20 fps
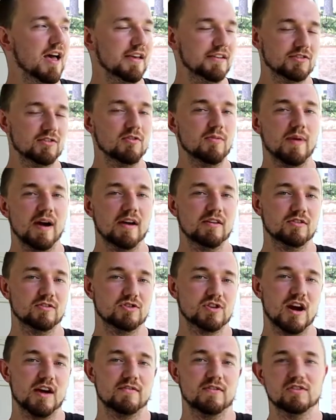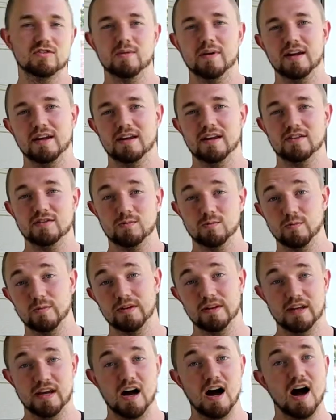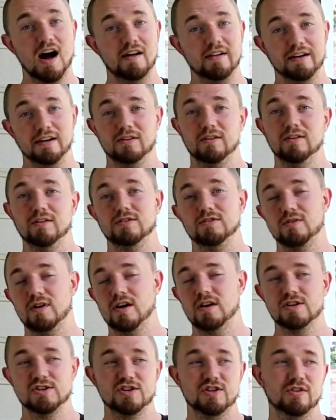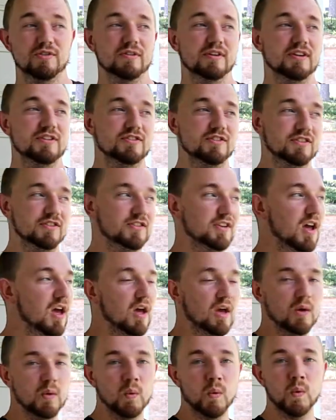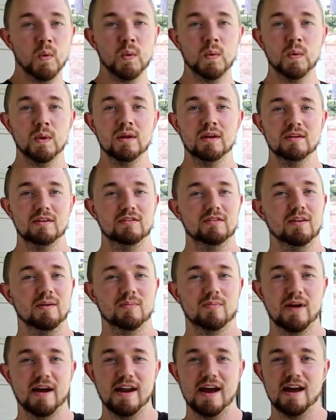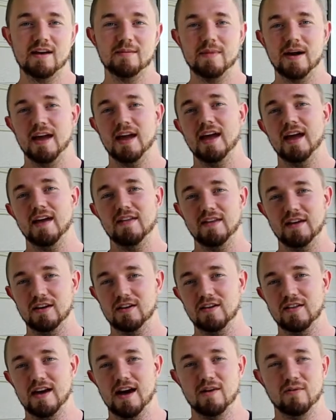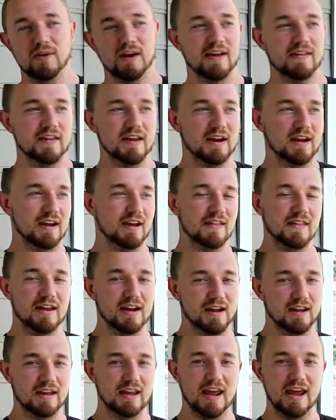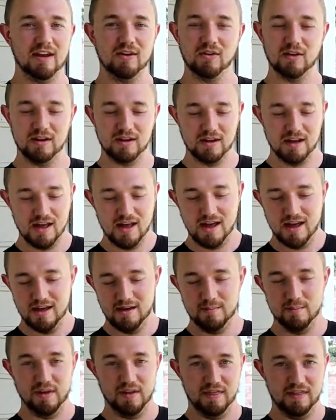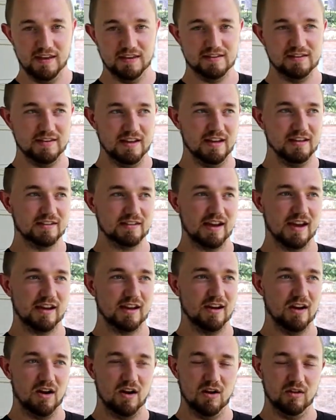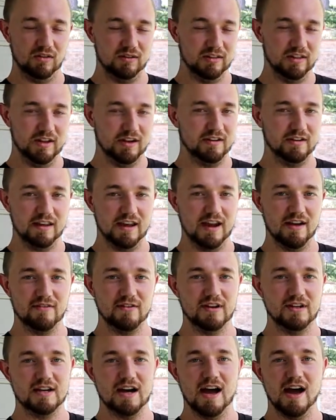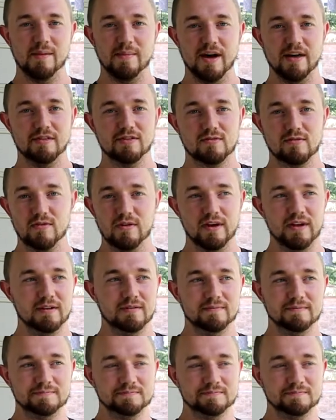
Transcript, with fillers: Some of my other drivers, when it gets really hot, like close to 100 degrees, just slip right out of my hand, they go that way, and then I, and then I get angry. But this disc, I can literally every time I throw it